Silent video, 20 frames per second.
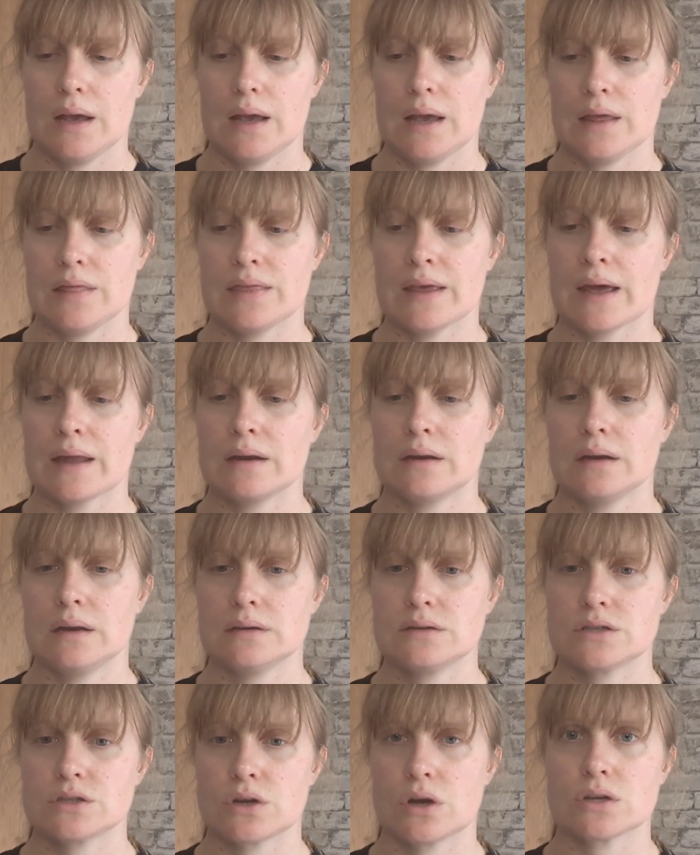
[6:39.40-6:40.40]
it then
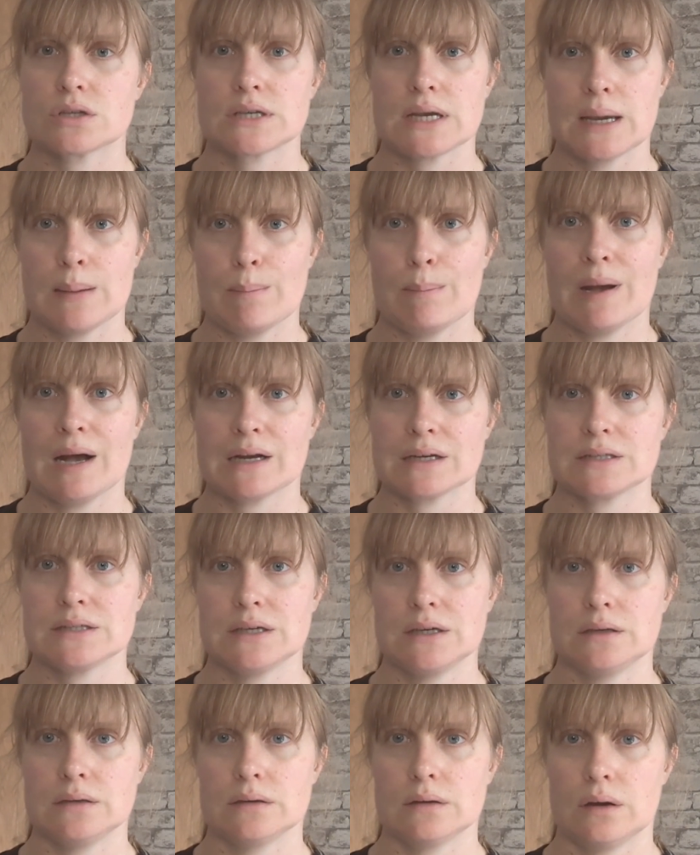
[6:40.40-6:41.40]
starts
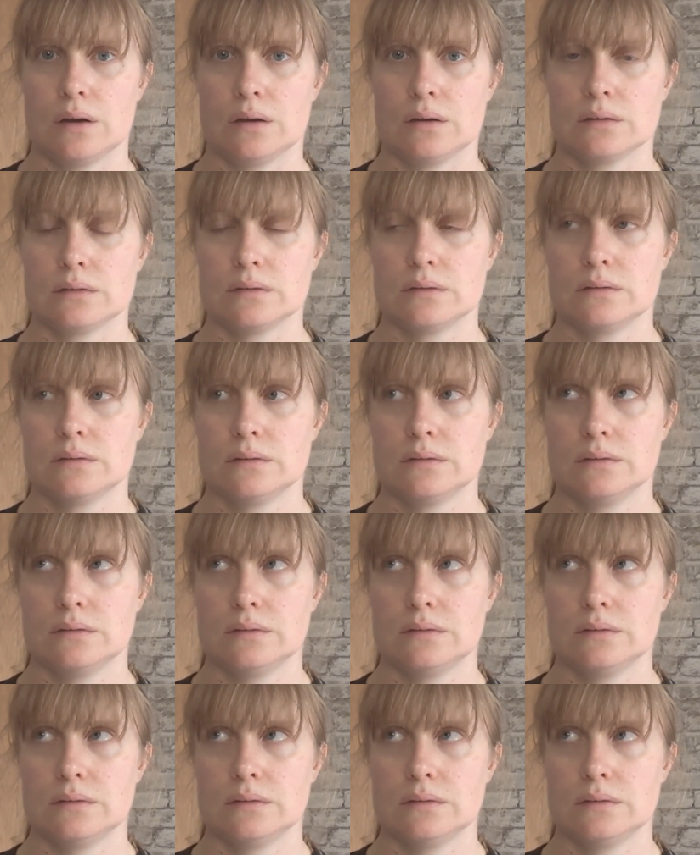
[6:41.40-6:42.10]
impacting on